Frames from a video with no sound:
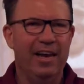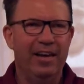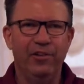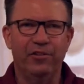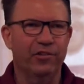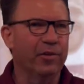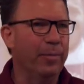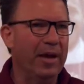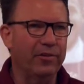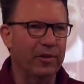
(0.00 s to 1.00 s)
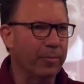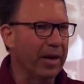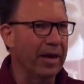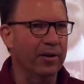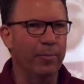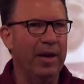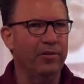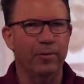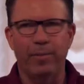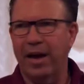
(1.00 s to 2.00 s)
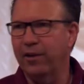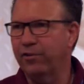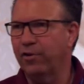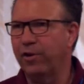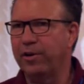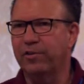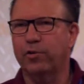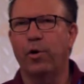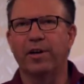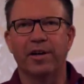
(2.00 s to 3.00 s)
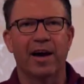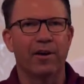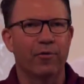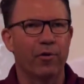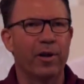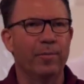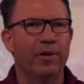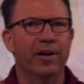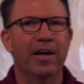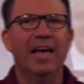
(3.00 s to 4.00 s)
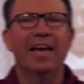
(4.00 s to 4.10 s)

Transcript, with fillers: he's just an amazing man, amazing pastor, and it's quite an honor for him to